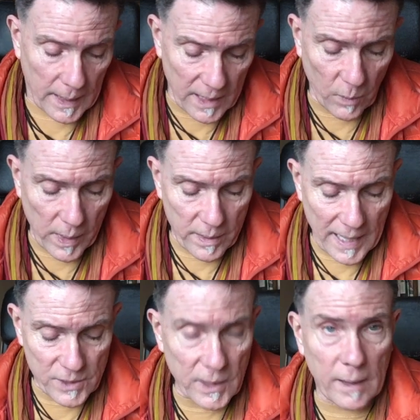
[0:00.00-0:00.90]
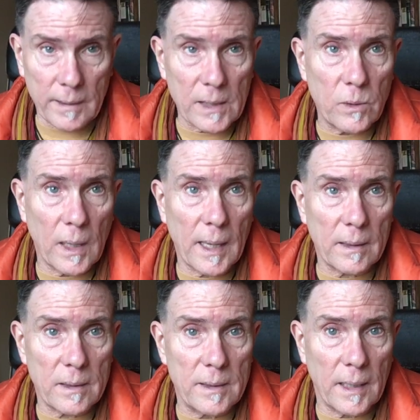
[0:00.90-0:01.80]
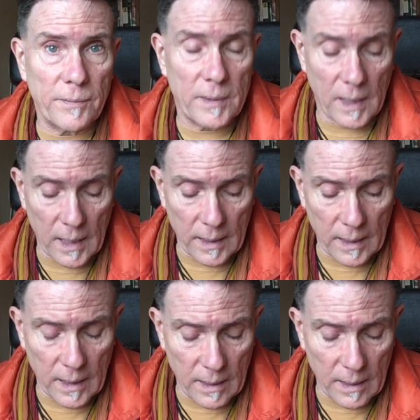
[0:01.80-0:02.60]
Anyway, that's it. That's all I got to say for today.